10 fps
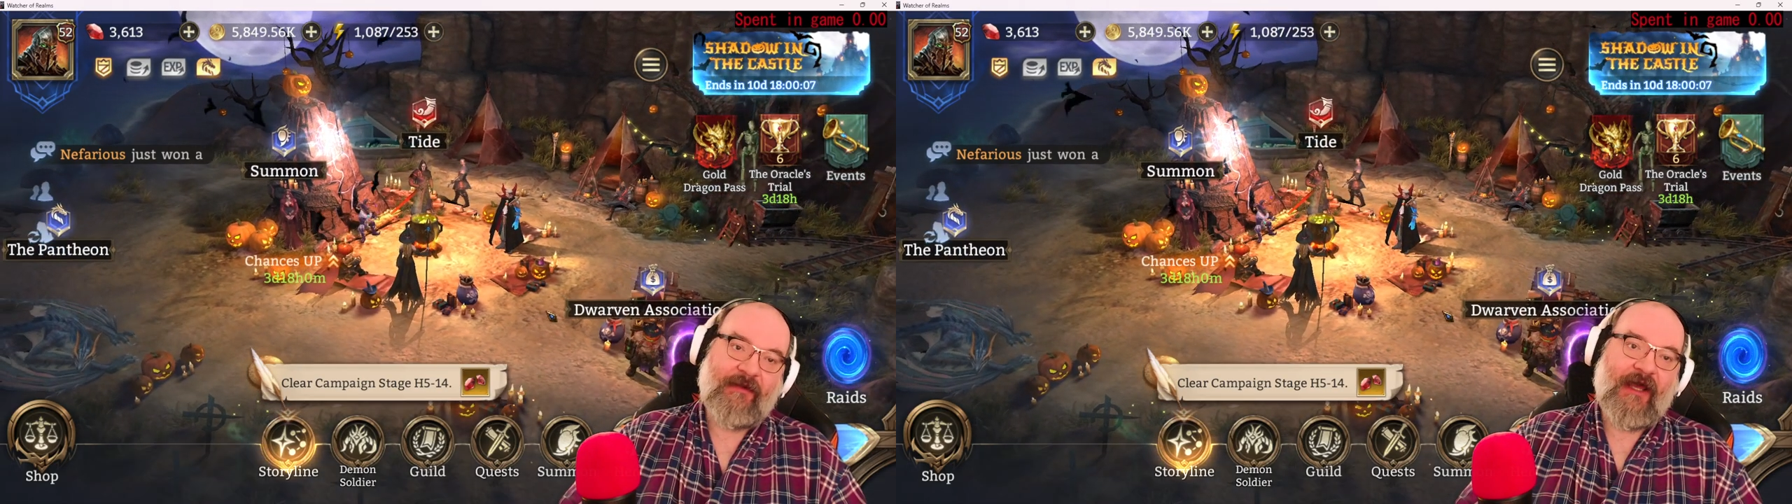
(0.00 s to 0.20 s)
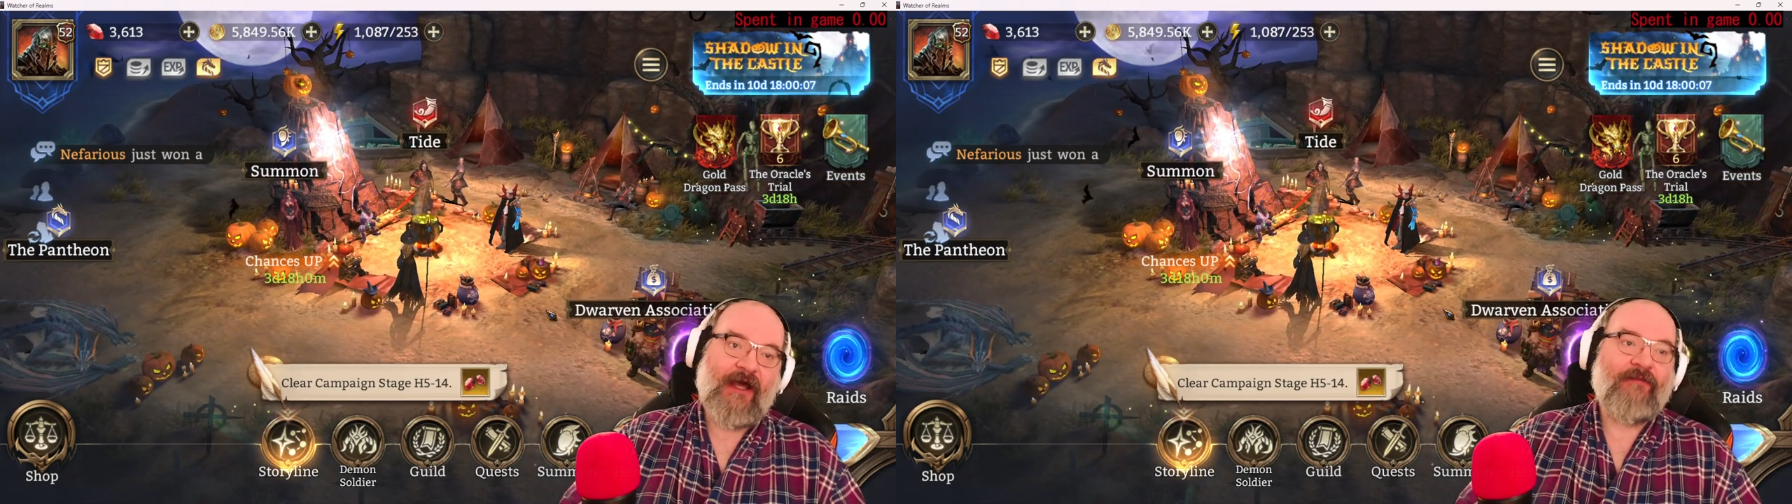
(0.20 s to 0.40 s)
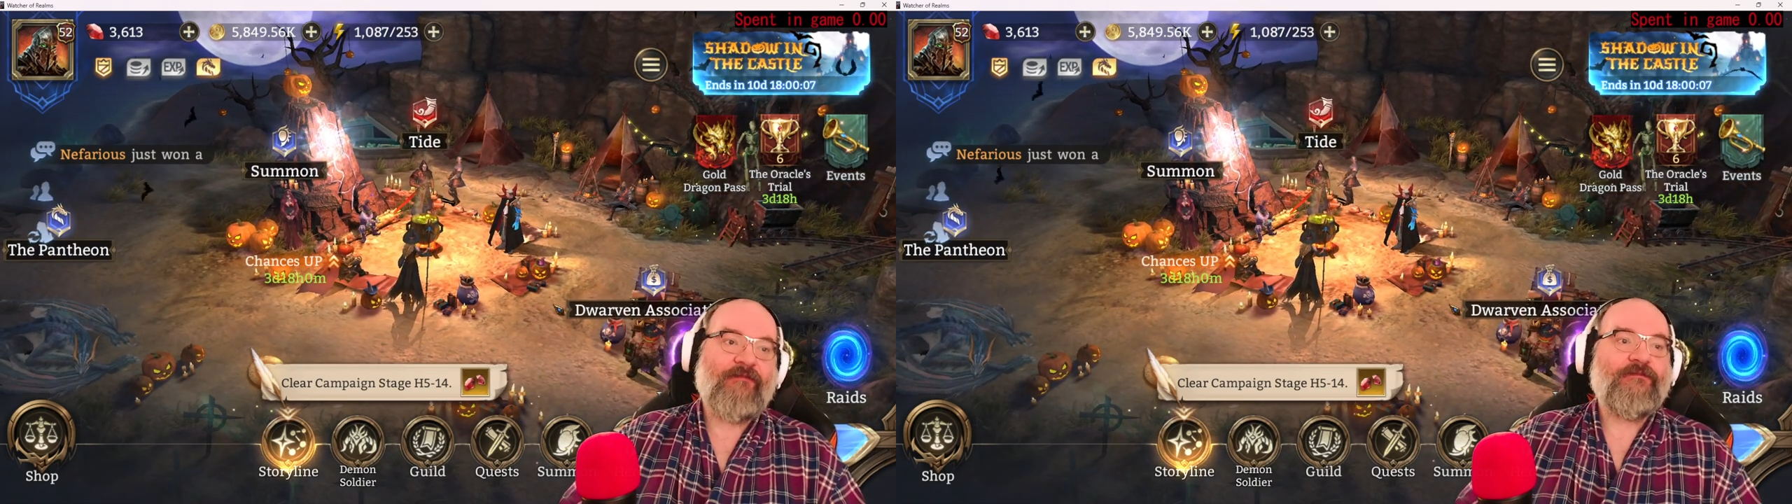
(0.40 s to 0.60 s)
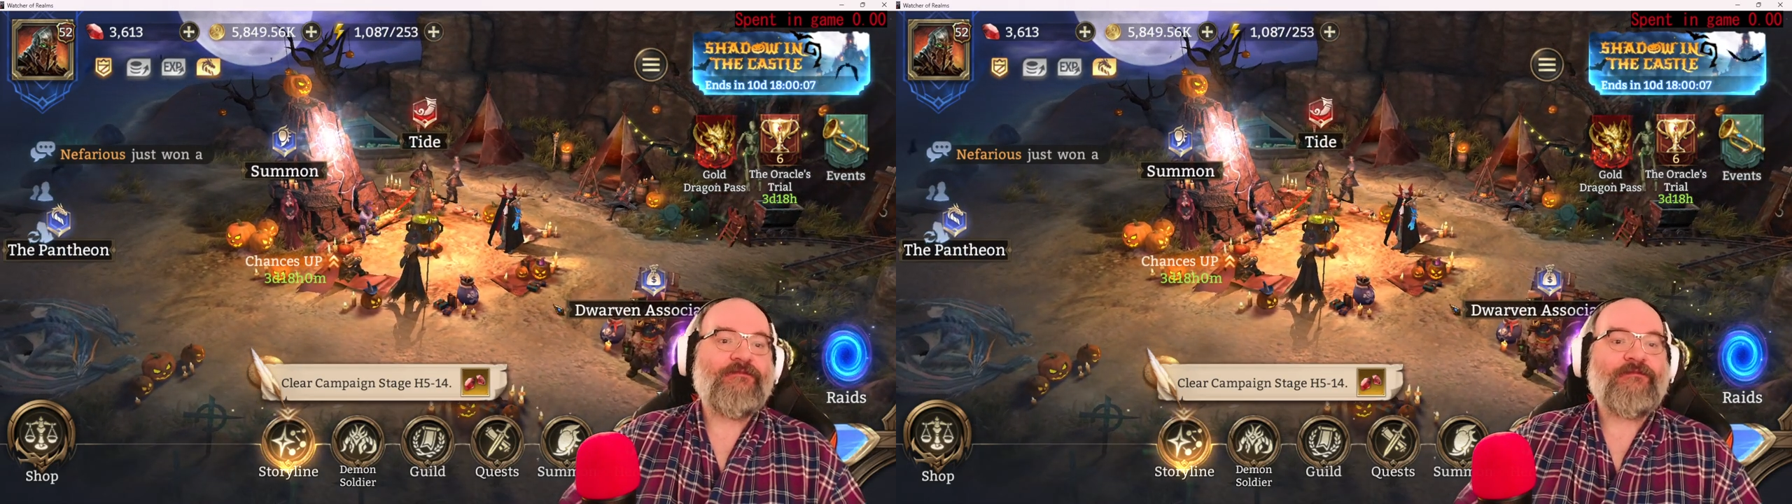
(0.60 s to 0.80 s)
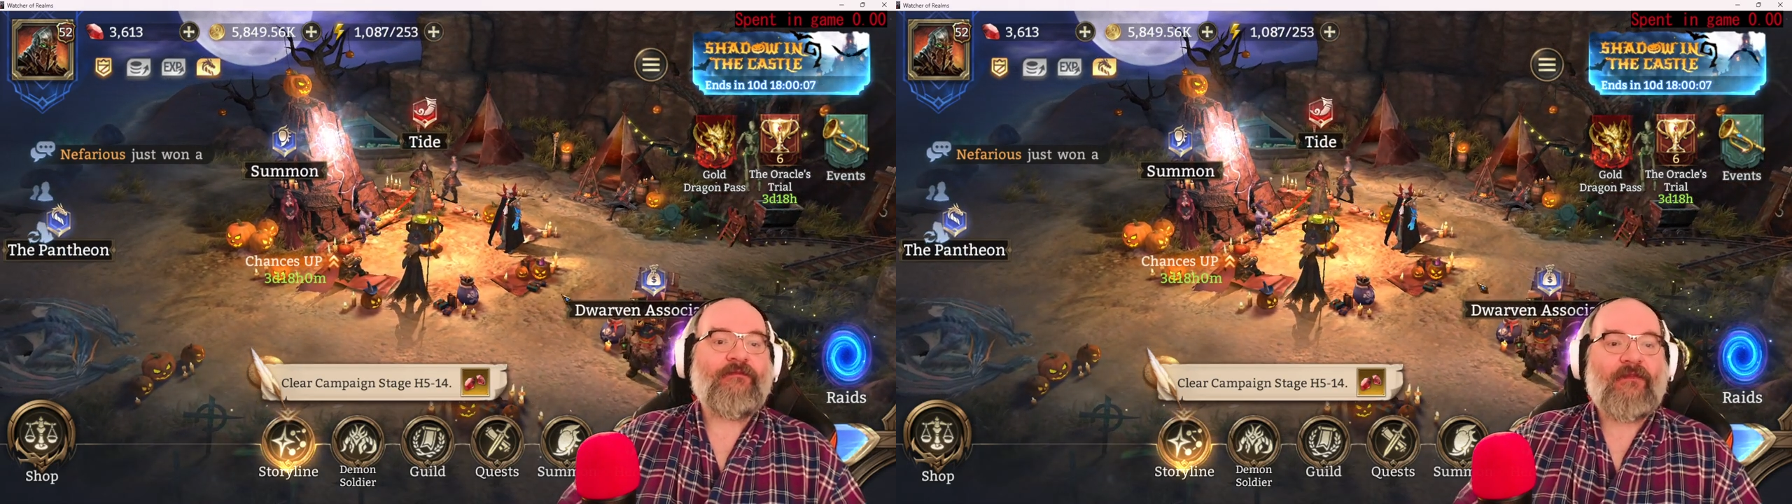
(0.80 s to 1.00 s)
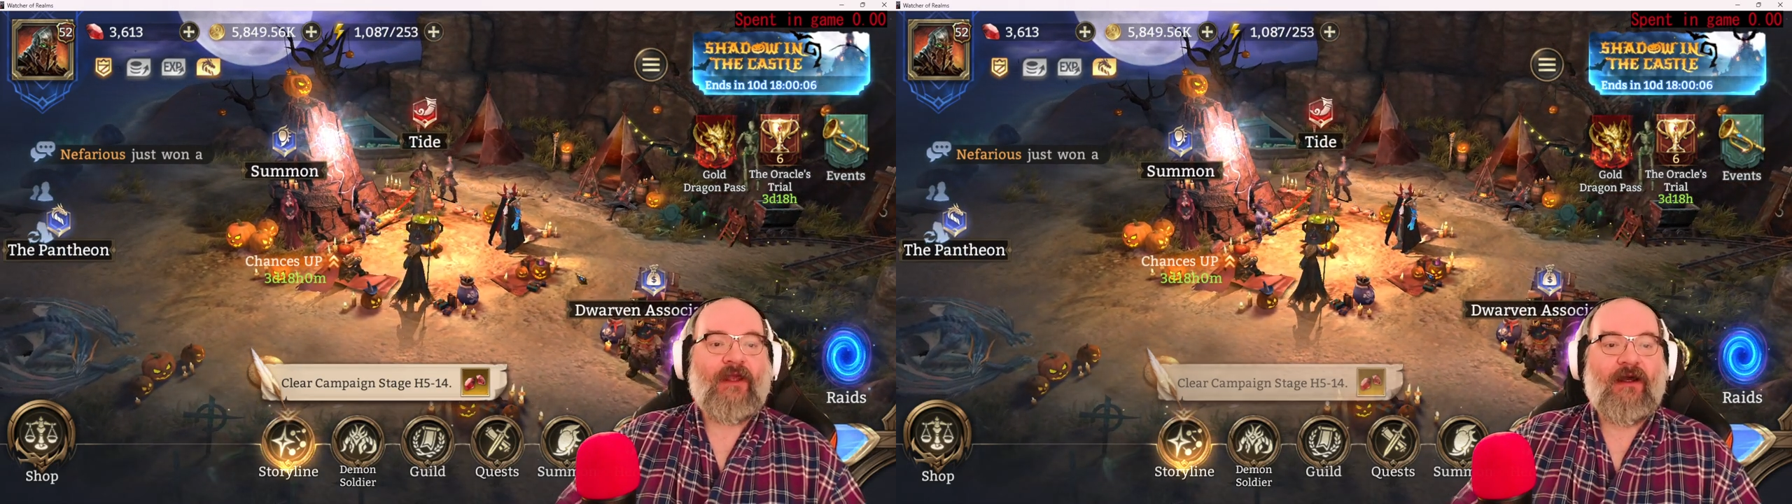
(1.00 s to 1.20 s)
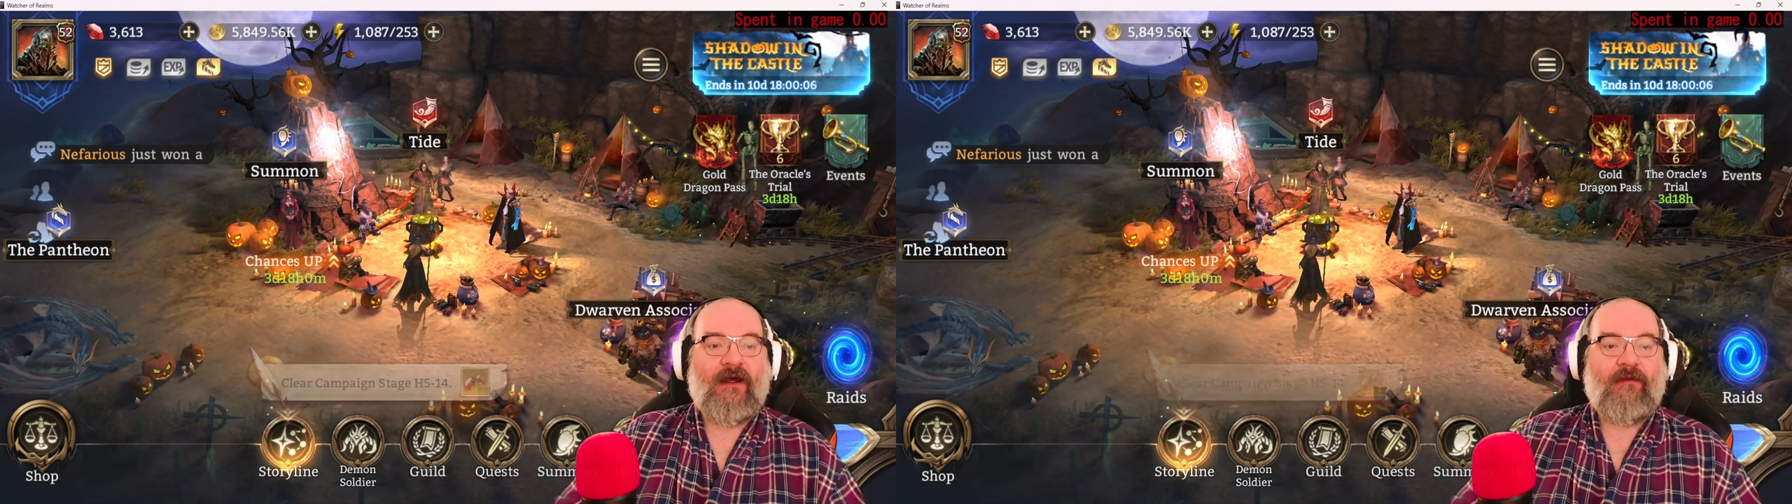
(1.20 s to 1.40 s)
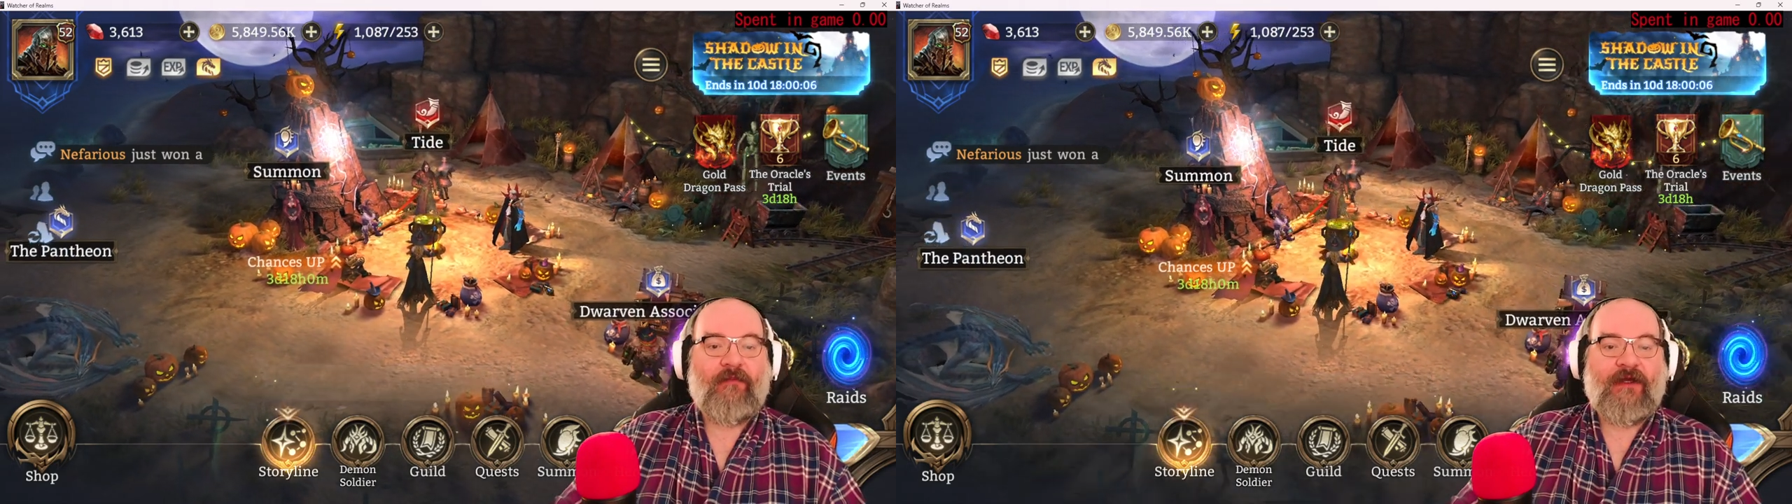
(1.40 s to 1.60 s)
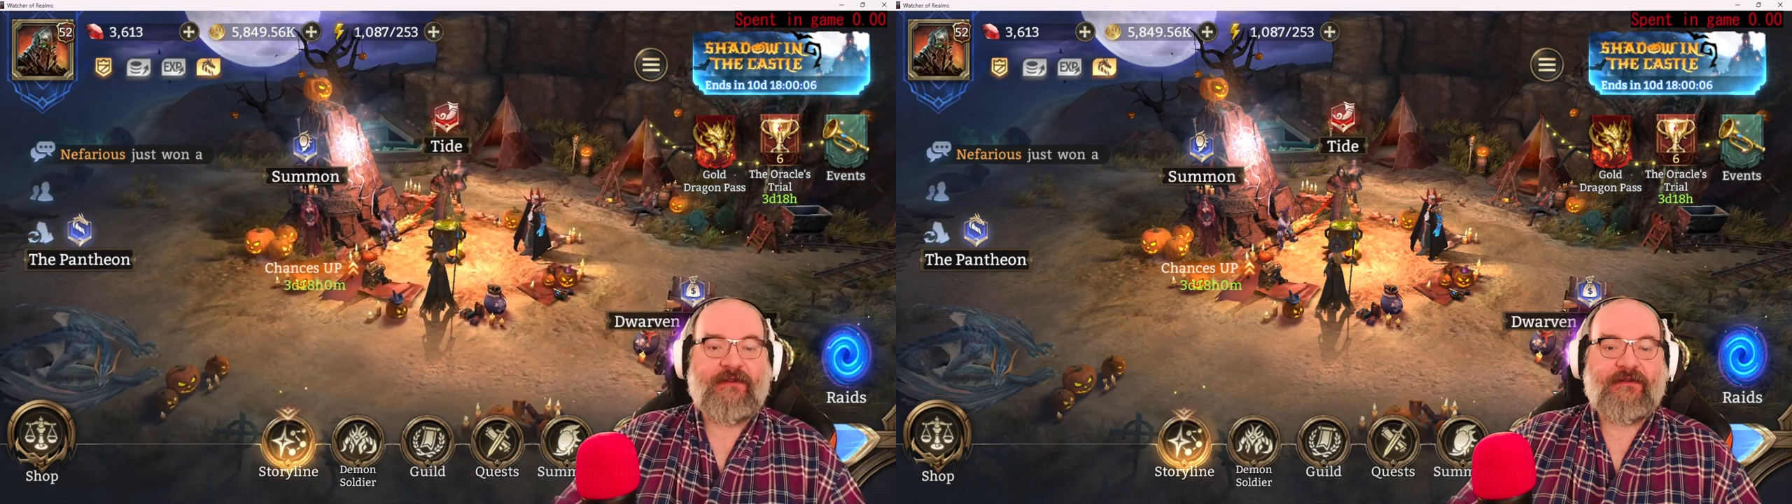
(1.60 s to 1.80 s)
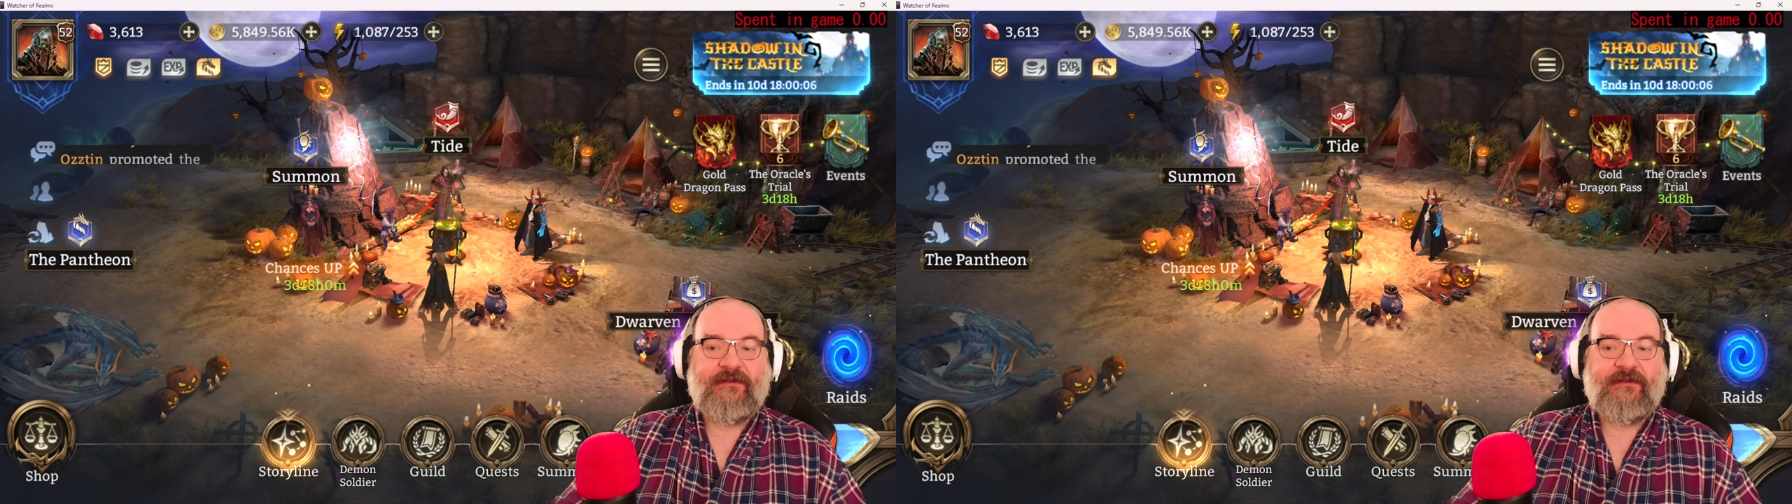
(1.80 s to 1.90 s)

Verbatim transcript: not. Uh, but